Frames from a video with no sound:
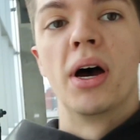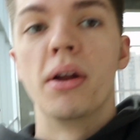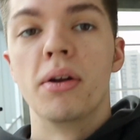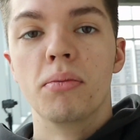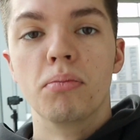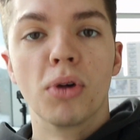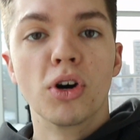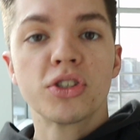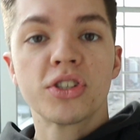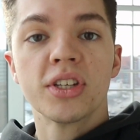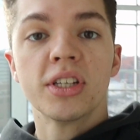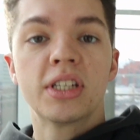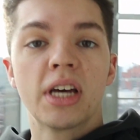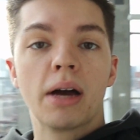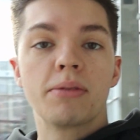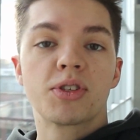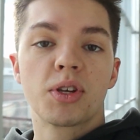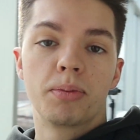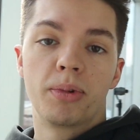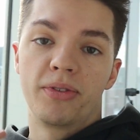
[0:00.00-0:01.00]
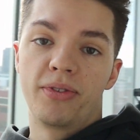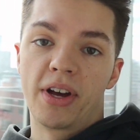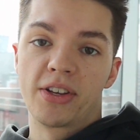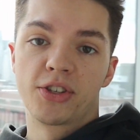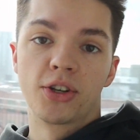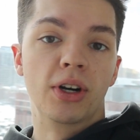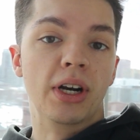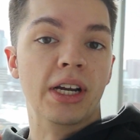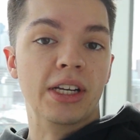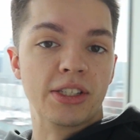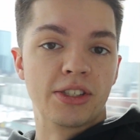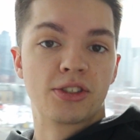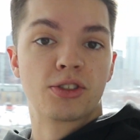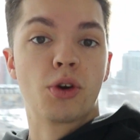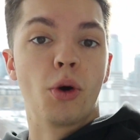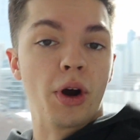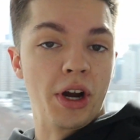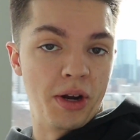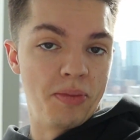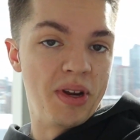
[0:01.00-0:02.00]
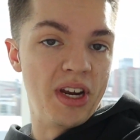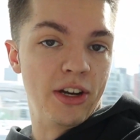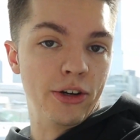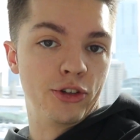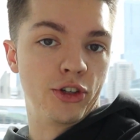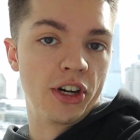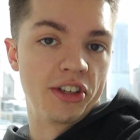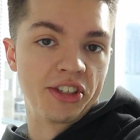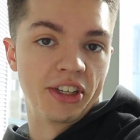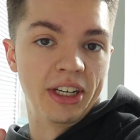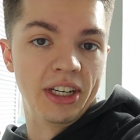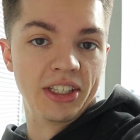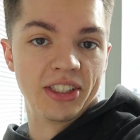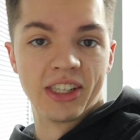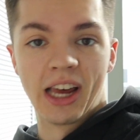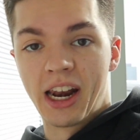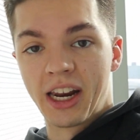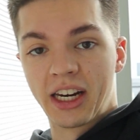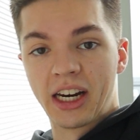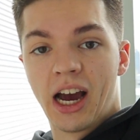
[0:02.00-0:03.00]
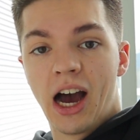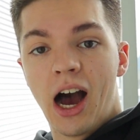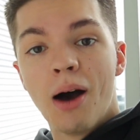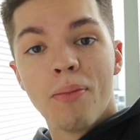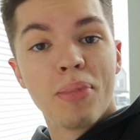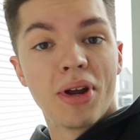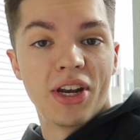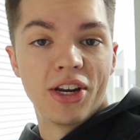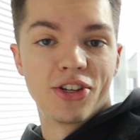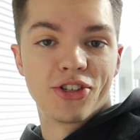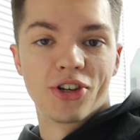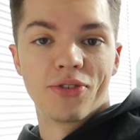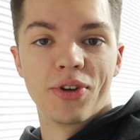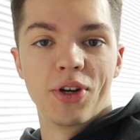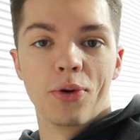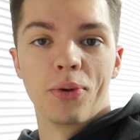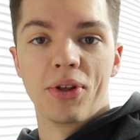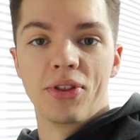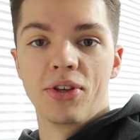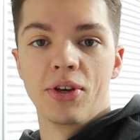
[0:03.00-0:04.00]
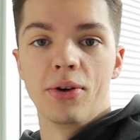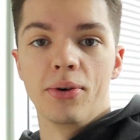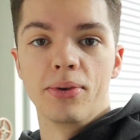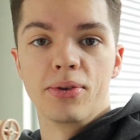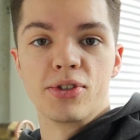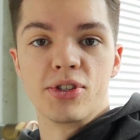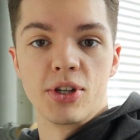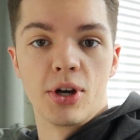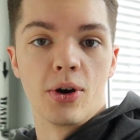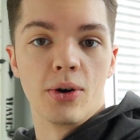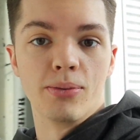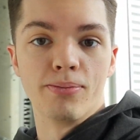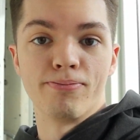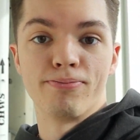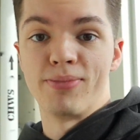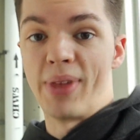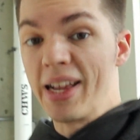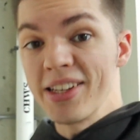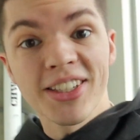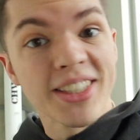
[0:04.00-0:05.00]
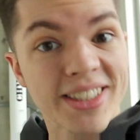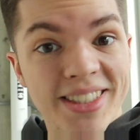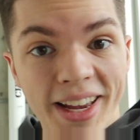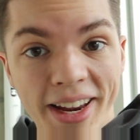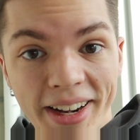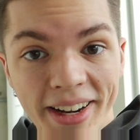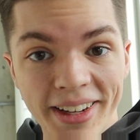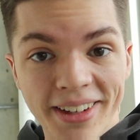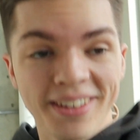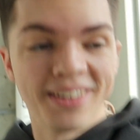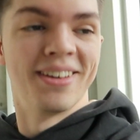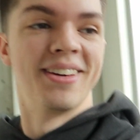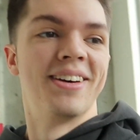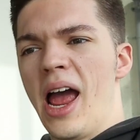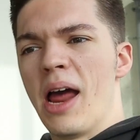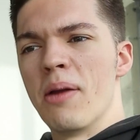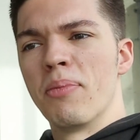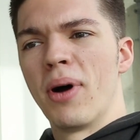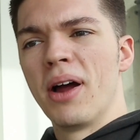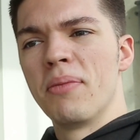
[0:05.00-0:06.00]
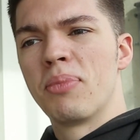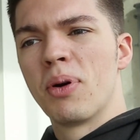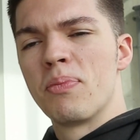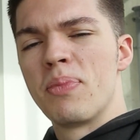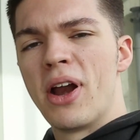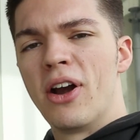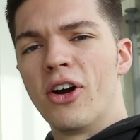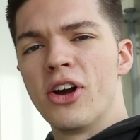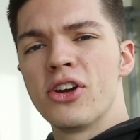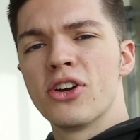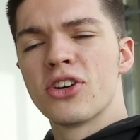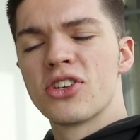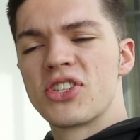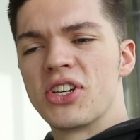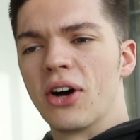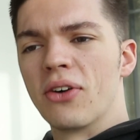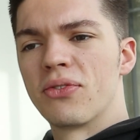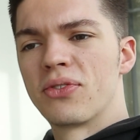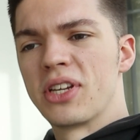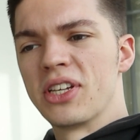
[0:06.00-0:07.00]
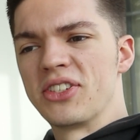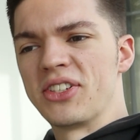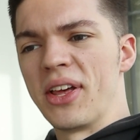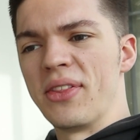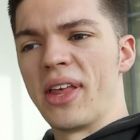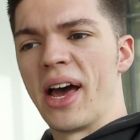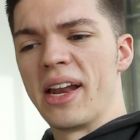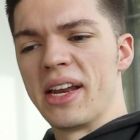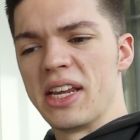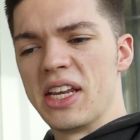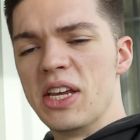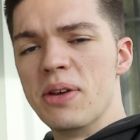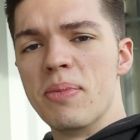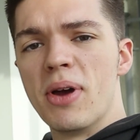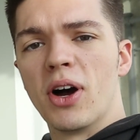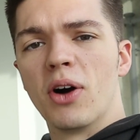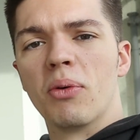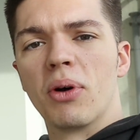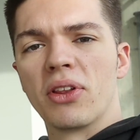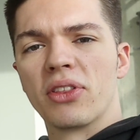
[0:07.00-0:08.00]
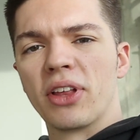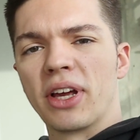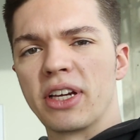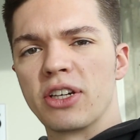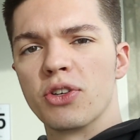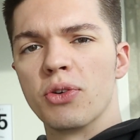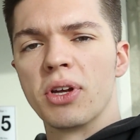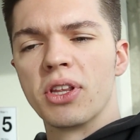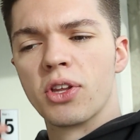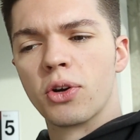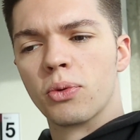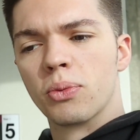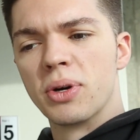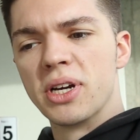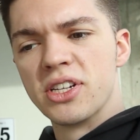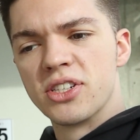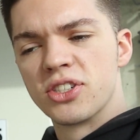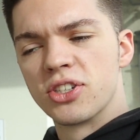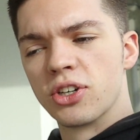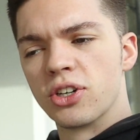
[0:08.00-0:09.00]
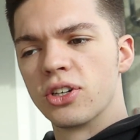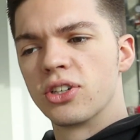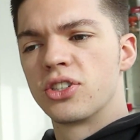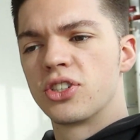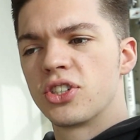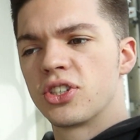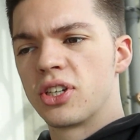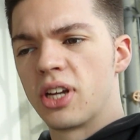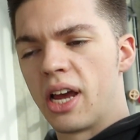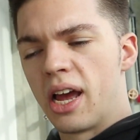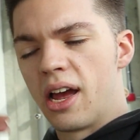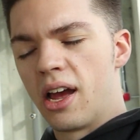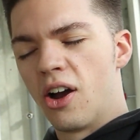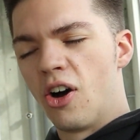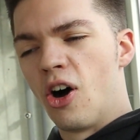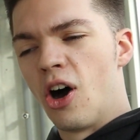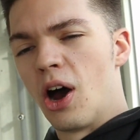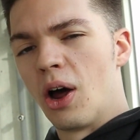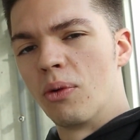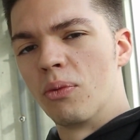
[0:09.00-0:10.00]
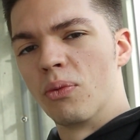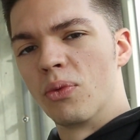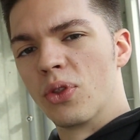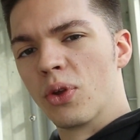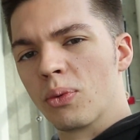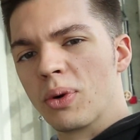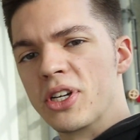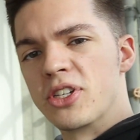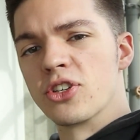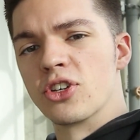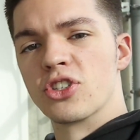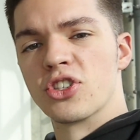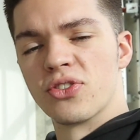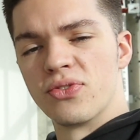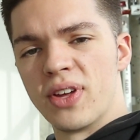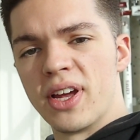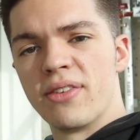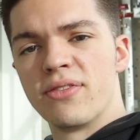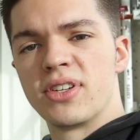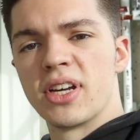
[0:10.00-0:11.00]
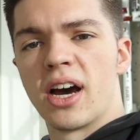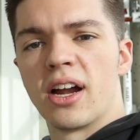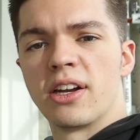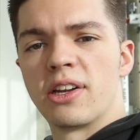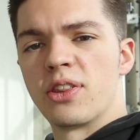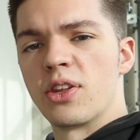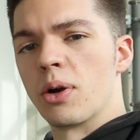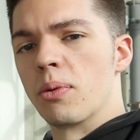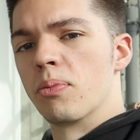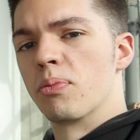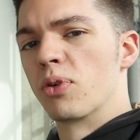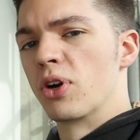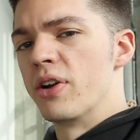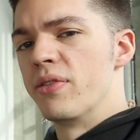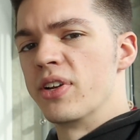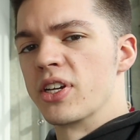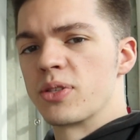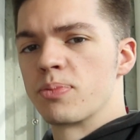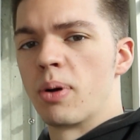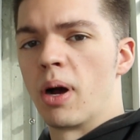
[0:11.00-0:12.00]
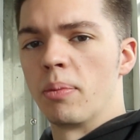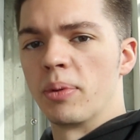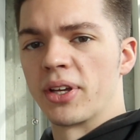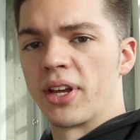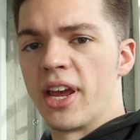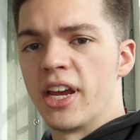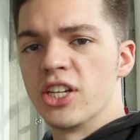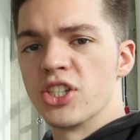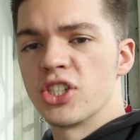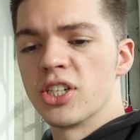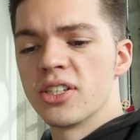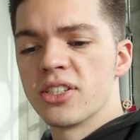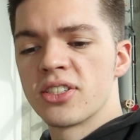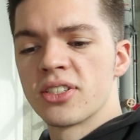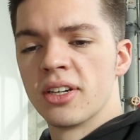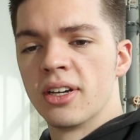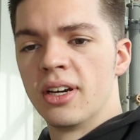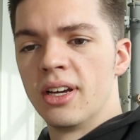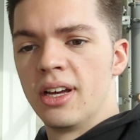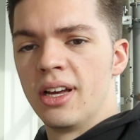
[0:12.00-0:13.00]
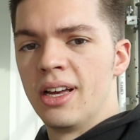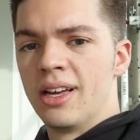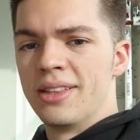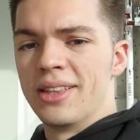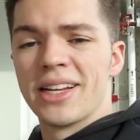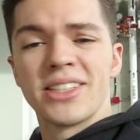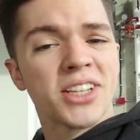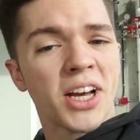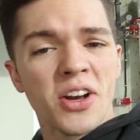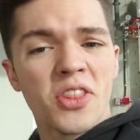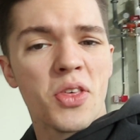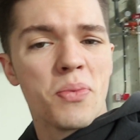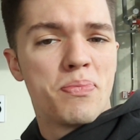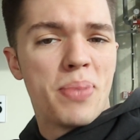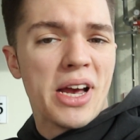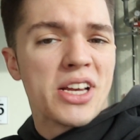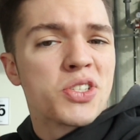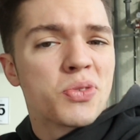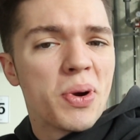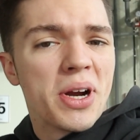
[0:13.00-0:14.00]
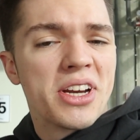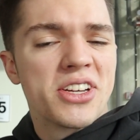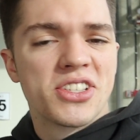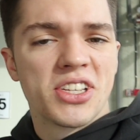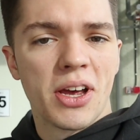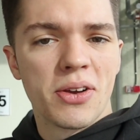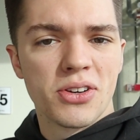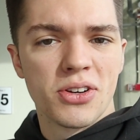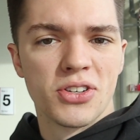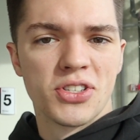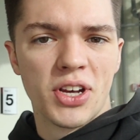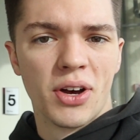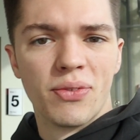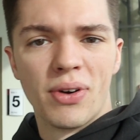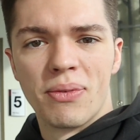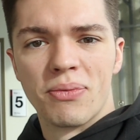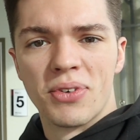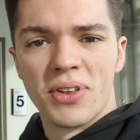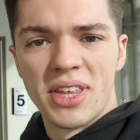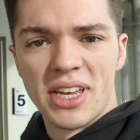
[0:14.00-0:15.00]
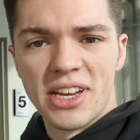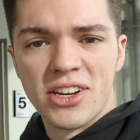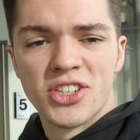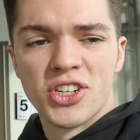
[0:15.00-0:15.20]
But most of the times the professor is going to be interested in setting up an interview with you, so that's exciting. And by preparing yourself to send that email with doing the research on the research they've done and their previous publications, that's kind of the best way to set yourself up for the